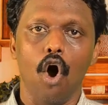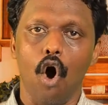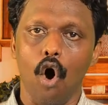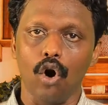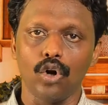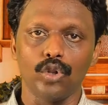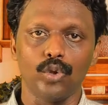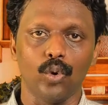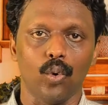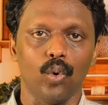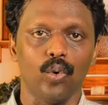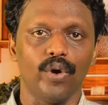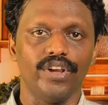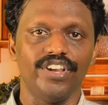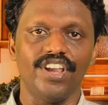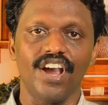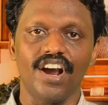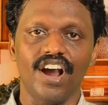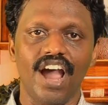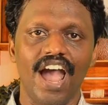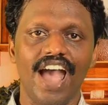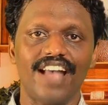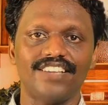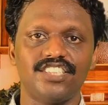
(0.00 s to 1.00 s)
Although
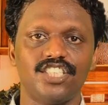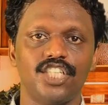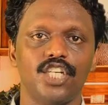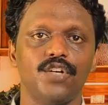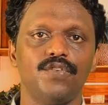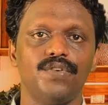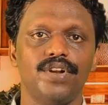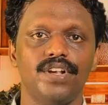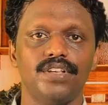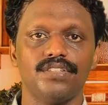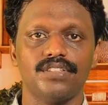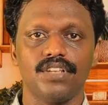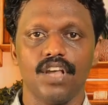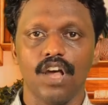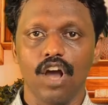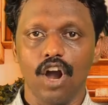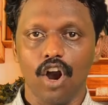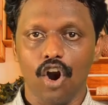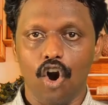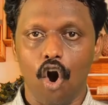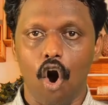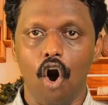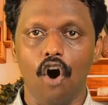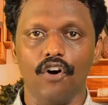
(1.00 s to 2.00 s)
Young achieved his
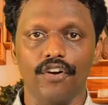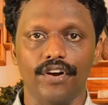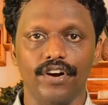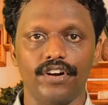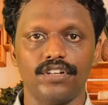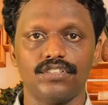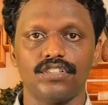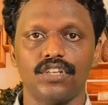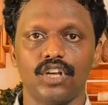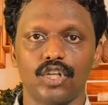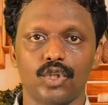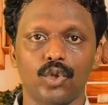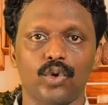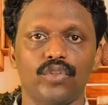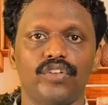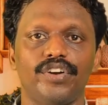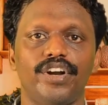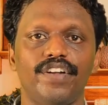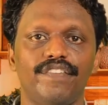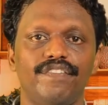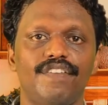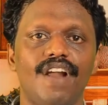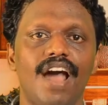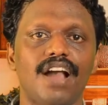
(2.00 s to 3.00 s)
coherence through the
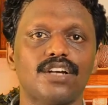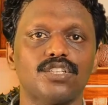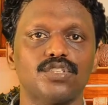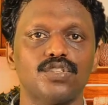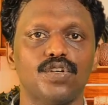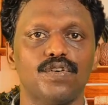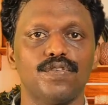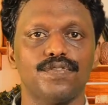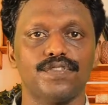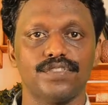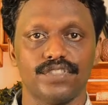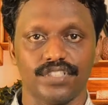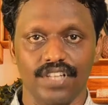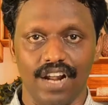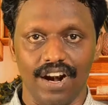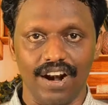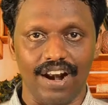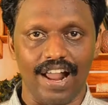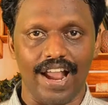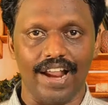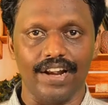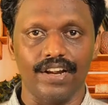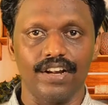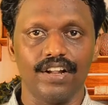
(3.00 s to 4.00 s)
diffraction of
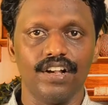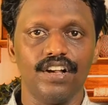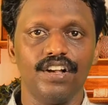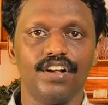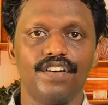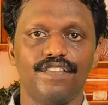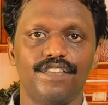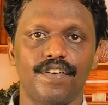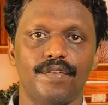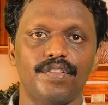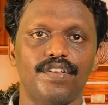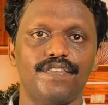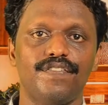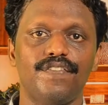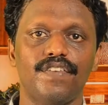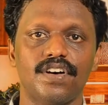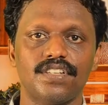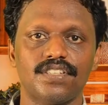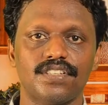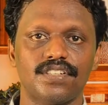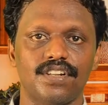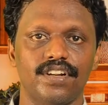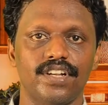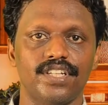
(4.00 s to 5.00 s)
sunlight from the
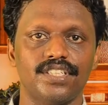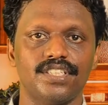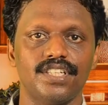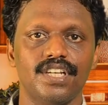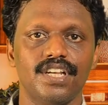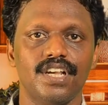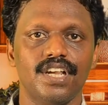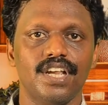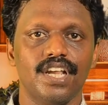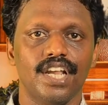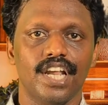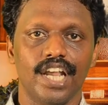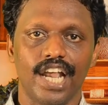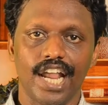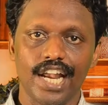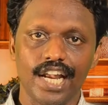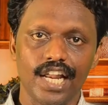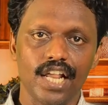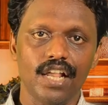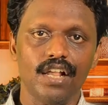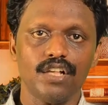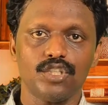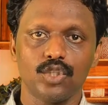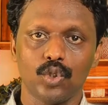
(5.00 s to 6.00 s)
first slit,
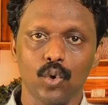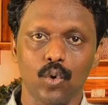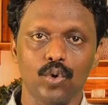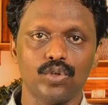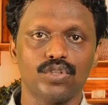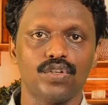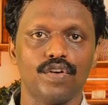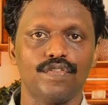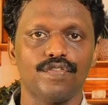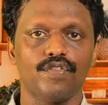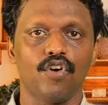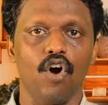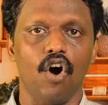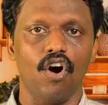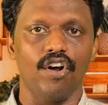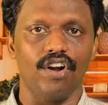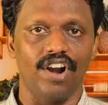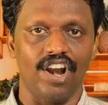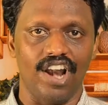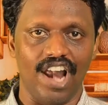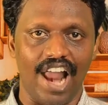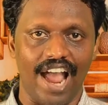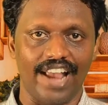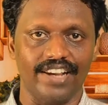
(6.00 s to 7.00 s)
any source of
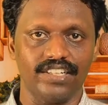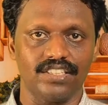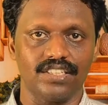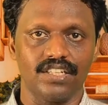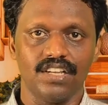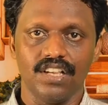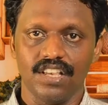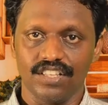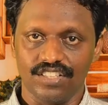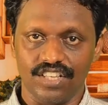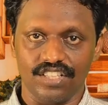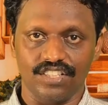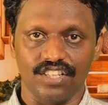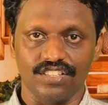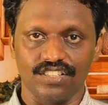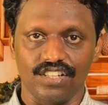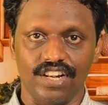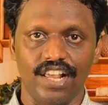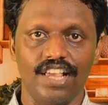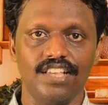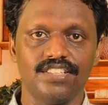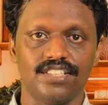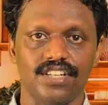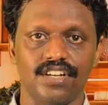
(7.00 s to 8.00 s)
coherent light, such as
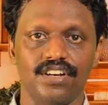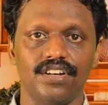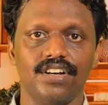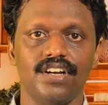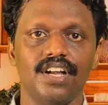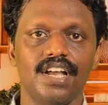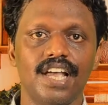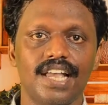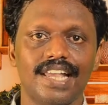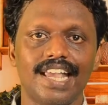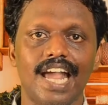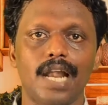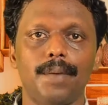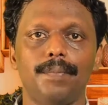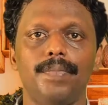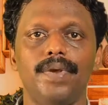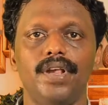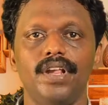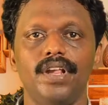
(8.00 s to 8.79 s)
laser, can